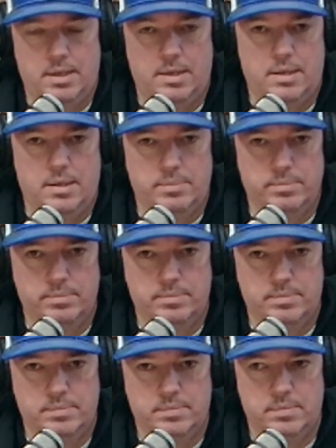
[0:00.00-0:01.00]
Uh,
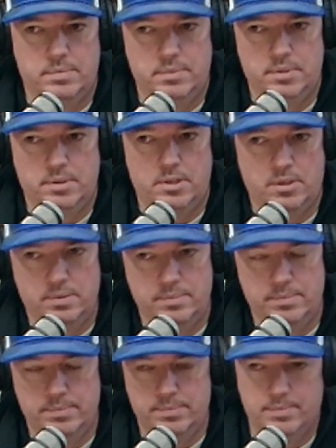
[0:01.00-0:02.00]
you know,
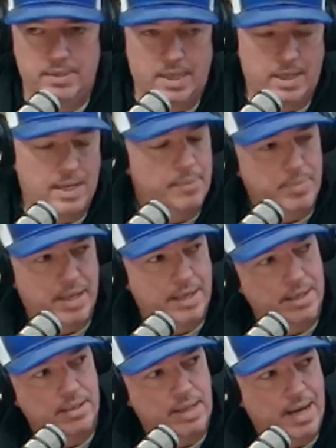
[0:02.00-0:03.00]
kind of got
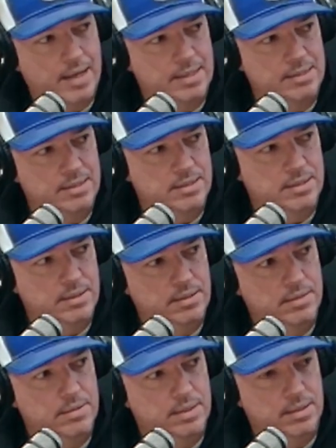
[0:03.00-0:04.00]
back into the hockey
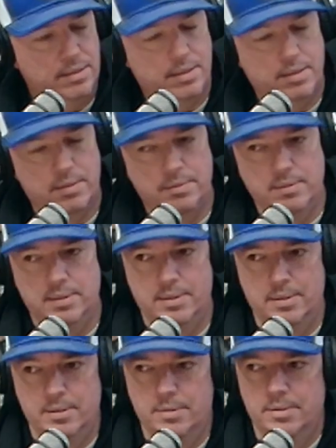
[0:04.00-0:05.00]
scene, and uh,
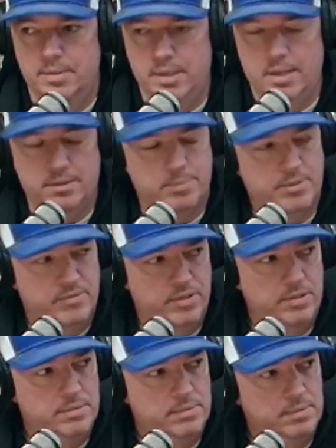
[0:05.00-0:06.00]
yeah, it's been
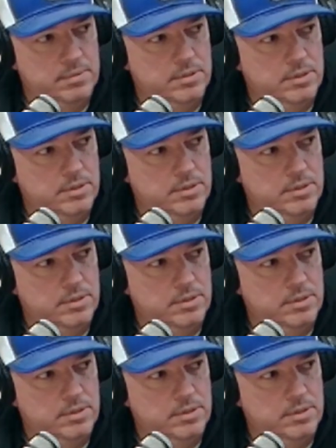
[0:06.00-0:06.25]
fun.